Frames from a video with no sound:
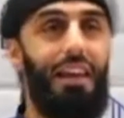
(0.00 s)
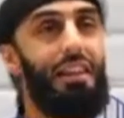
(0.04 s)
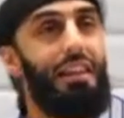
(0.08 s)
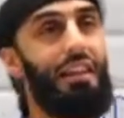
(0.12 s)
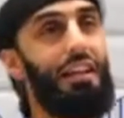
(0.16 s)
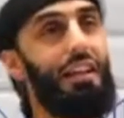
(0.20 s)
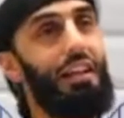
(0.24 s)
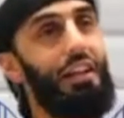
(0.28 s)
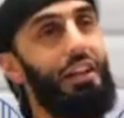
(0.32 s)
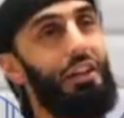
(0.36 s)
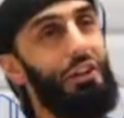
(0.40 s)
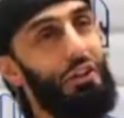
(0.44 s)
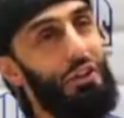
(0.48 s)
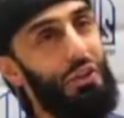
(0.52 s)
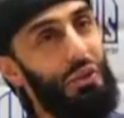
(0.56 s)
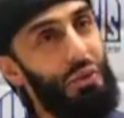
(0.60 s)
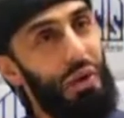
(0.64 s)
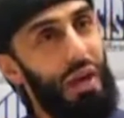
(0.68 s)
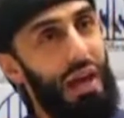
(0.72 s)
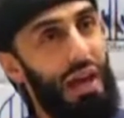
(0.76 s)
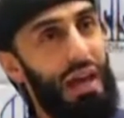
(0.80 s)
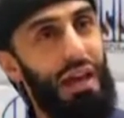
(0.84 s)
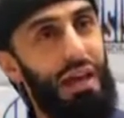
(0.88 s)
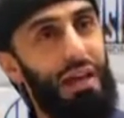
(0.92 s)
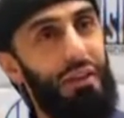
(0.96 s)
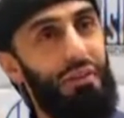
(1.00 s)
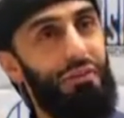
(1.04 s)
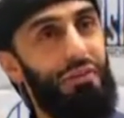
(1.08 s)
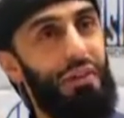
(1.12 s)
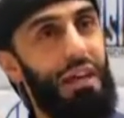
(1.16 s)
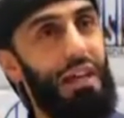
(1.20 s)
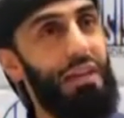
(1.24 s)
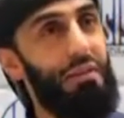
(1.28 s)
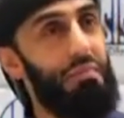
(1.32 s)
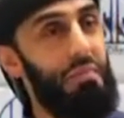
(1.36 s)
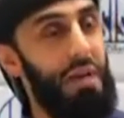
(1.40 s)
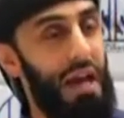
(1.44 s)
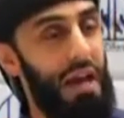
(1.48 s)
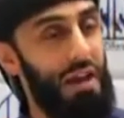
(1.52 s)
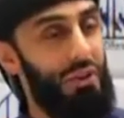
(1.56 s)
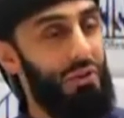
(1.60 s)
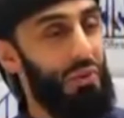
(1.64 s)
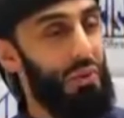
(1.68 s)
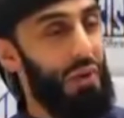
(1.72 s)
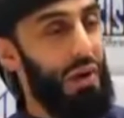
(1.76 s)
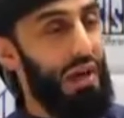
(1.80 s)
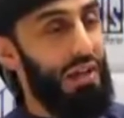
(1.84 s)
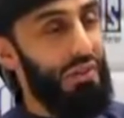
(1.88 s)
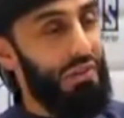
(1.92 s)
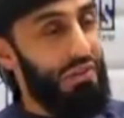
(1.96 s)
That here you have a man
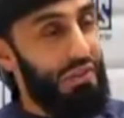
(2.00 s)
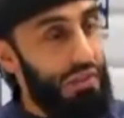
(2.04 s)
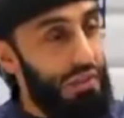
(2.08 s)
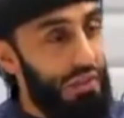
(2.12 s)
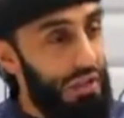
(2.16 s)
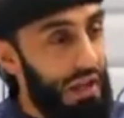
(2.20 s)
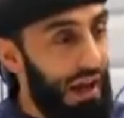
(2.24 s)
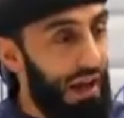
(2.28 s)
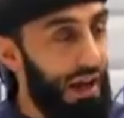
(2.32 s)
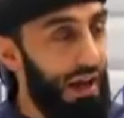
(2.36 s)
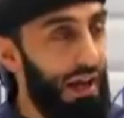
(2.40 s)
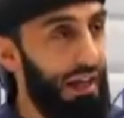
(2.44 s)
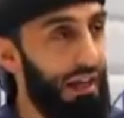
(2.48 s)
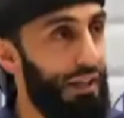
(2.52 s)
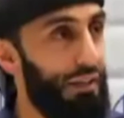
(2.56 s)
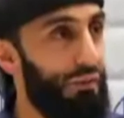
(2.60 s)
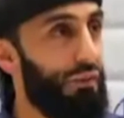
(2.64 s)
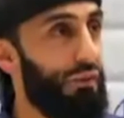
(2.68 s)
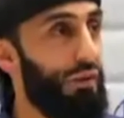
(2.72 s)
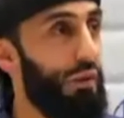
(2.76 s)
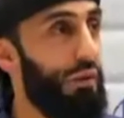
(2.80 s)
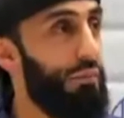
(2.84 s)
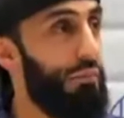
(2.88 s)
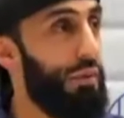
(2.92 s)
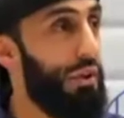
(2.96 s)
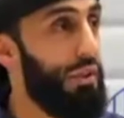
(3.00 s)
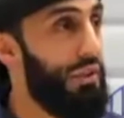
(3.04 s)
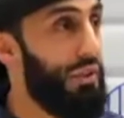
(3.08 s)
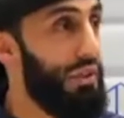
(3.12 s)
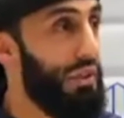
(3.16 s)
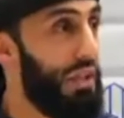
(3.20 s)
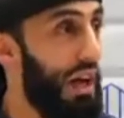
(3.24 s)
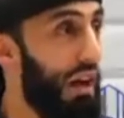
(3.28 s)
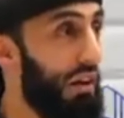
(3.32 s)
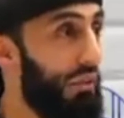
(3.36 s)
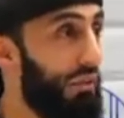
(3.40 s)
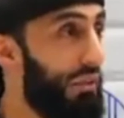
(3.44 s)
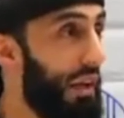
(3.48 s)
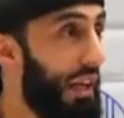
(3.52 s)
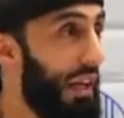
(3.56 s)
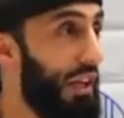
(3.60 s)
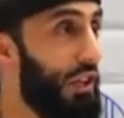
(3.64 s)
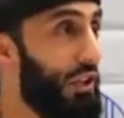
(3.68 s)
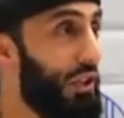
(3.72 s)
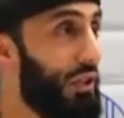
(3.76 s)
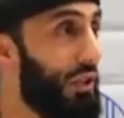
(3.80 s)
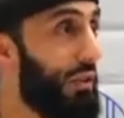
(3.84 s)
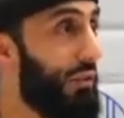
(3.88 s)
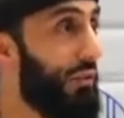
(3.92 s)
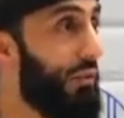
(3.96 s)
who has died from
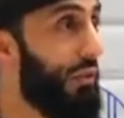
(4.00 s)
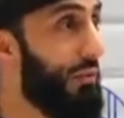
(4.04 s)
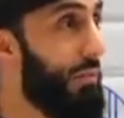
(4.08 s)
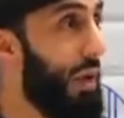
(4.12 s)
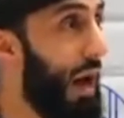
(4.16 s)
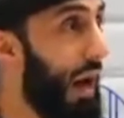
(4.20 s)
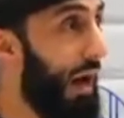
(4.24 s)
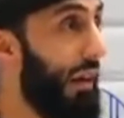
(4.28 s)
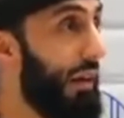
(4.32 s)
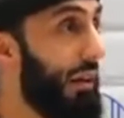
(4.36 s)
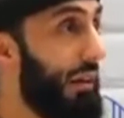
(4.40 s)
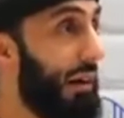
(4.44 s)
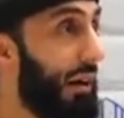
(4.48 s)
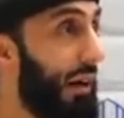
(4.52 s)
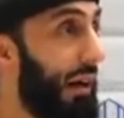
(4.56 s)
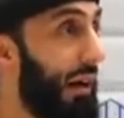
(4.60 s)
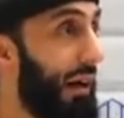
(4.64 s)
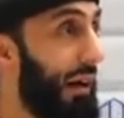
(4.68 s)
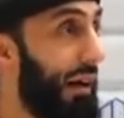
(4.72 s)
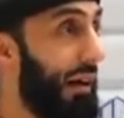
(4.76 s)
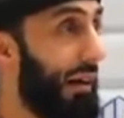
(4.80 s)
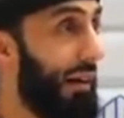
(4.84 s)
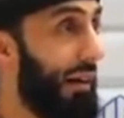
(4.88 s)
starvation, from hunger,